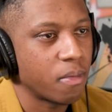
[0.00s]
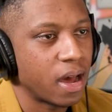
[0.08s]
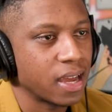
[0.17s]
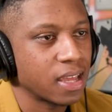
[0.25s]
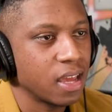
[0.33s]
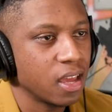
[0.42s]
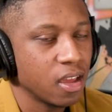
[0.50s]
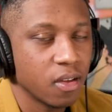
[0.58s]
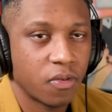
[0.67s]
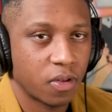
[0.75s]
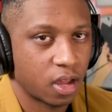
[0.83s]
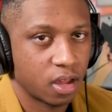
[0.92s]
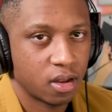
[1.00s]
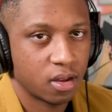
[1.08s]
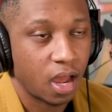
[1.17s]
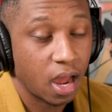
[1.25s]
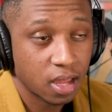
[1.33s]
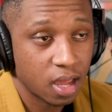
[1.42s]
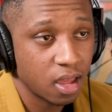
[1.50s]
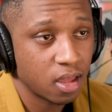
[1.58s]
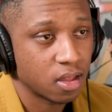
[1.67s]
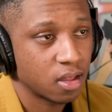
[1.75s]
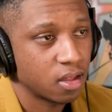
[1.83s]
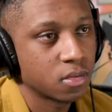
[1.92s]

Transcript: my king for that. I can't.